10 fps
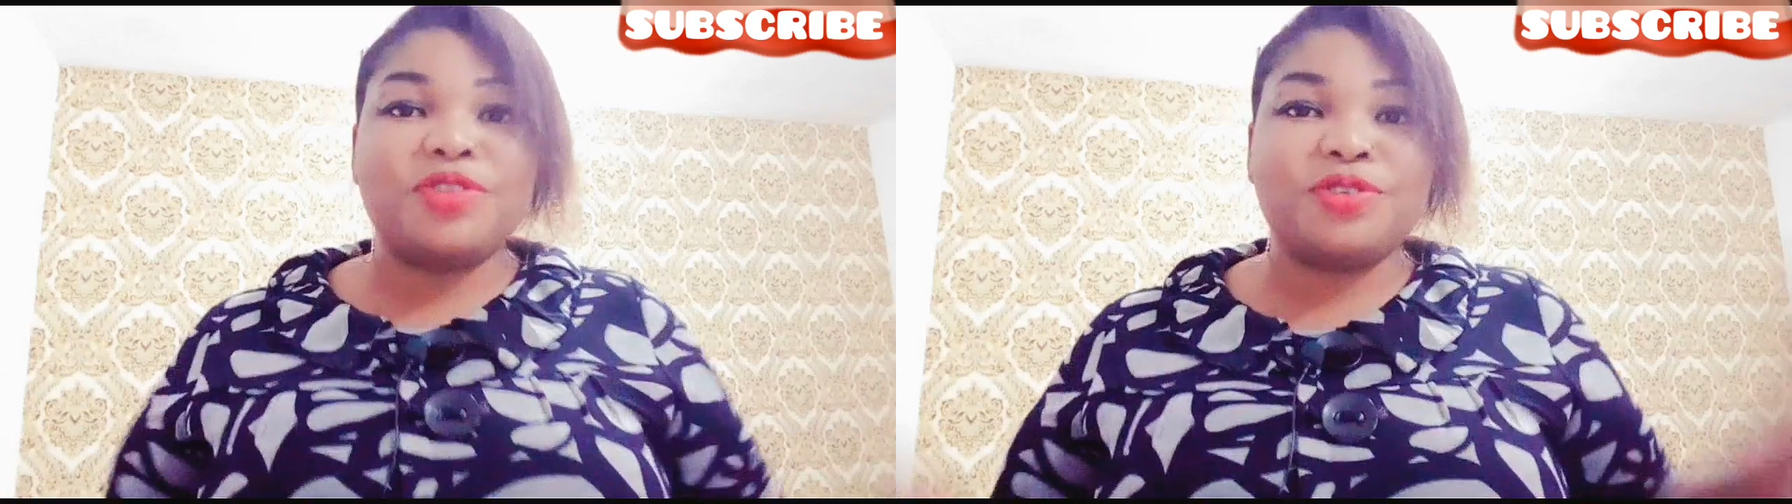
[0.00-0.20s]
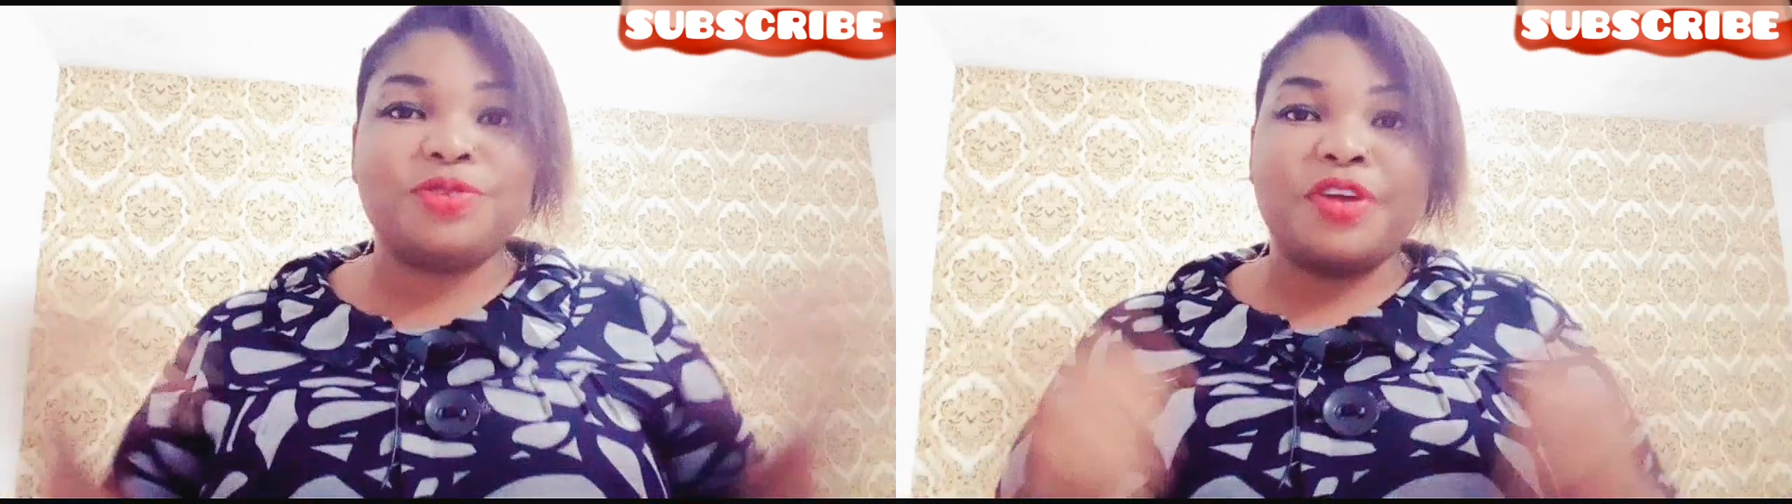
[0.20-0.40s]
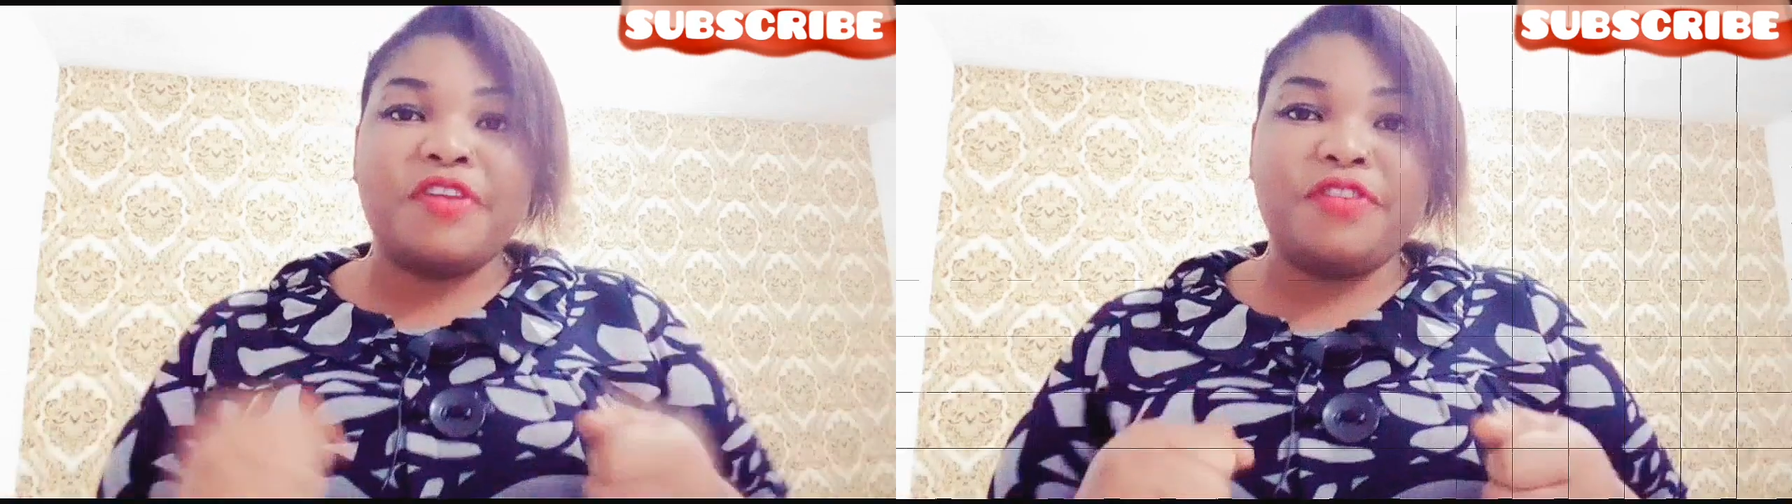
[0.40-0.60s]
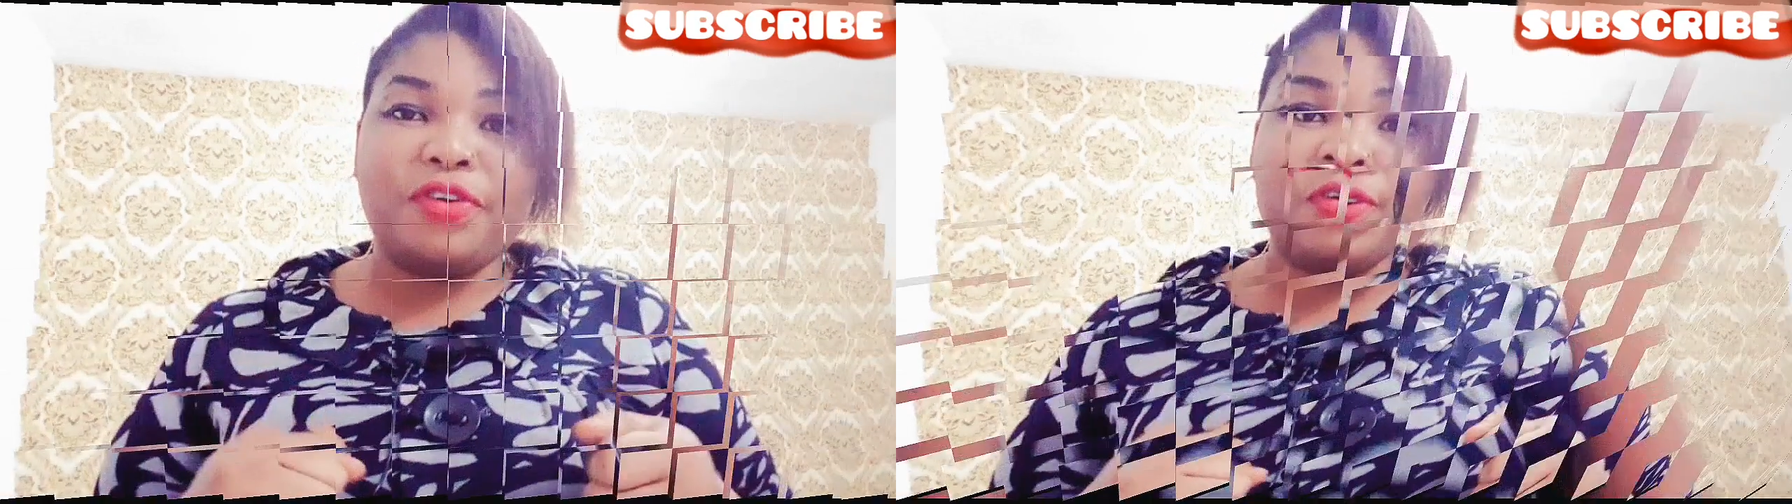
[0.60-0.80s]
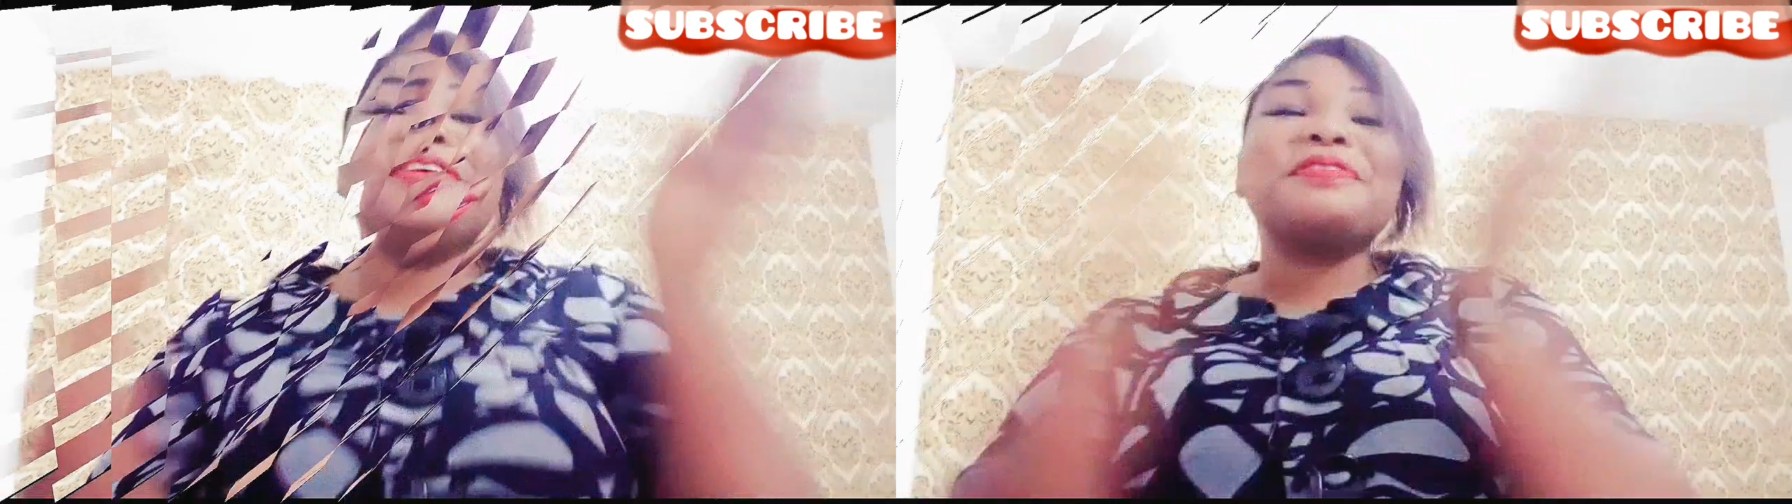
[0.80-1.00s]
me to do a
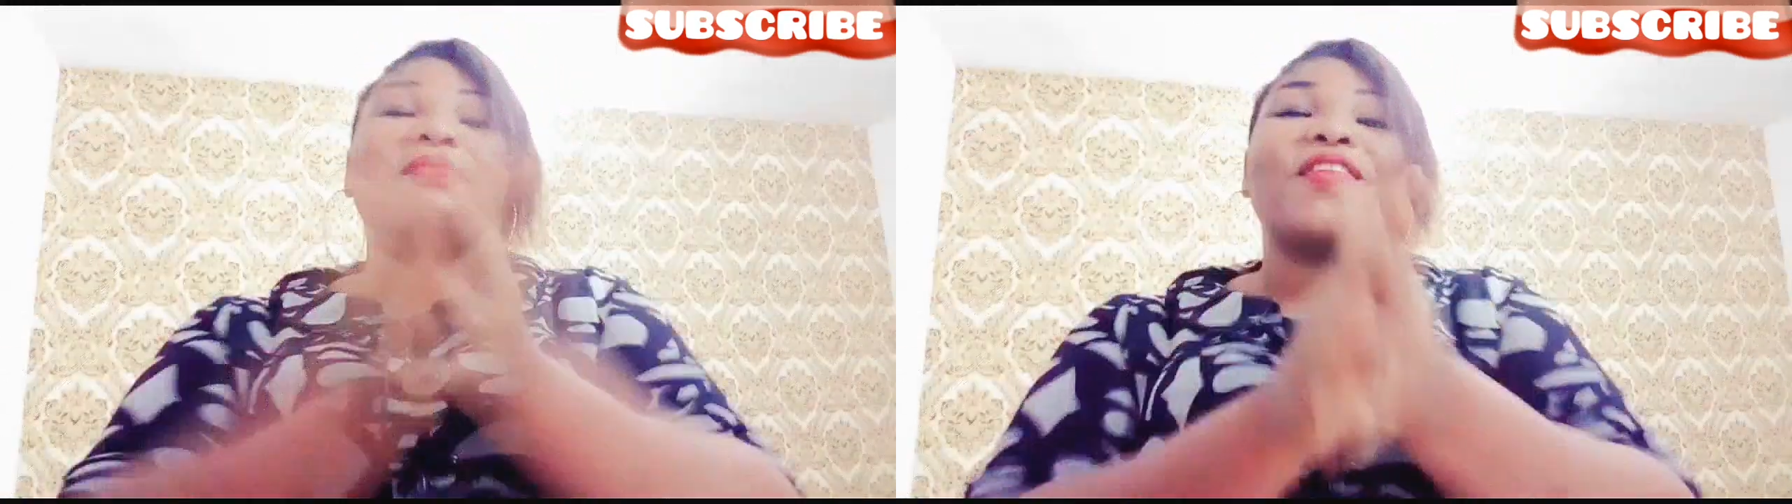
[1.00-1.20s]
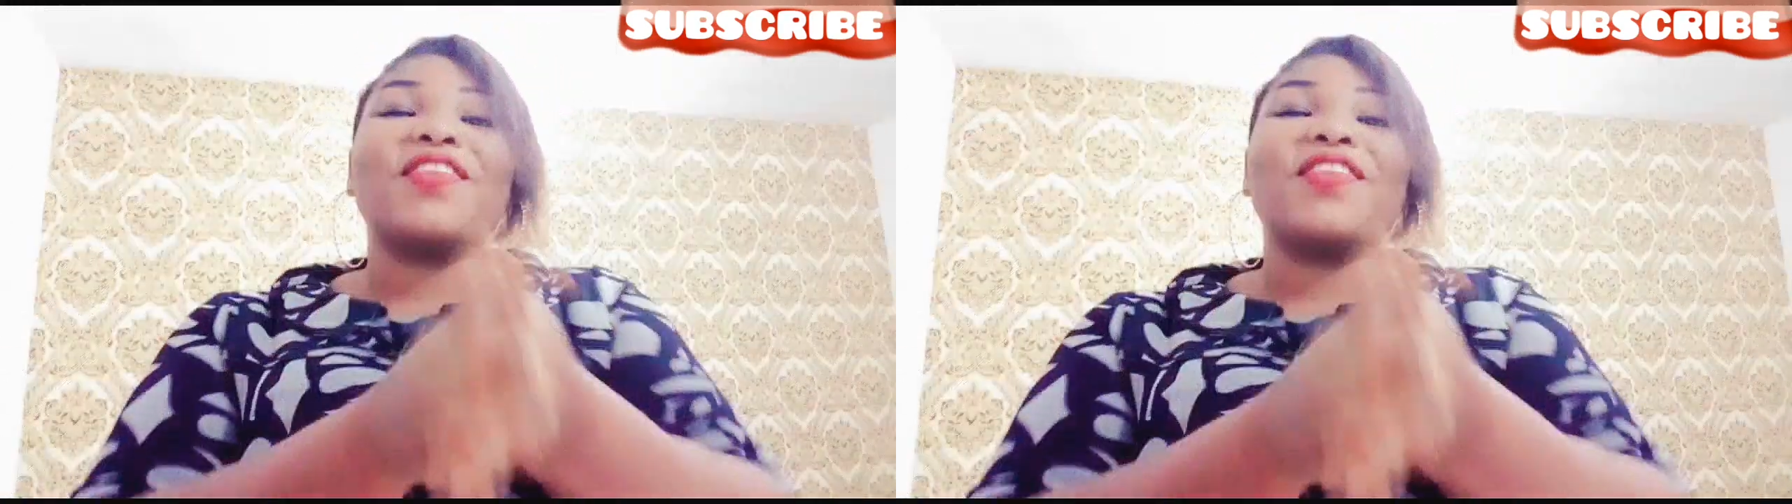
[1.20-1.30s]
review on.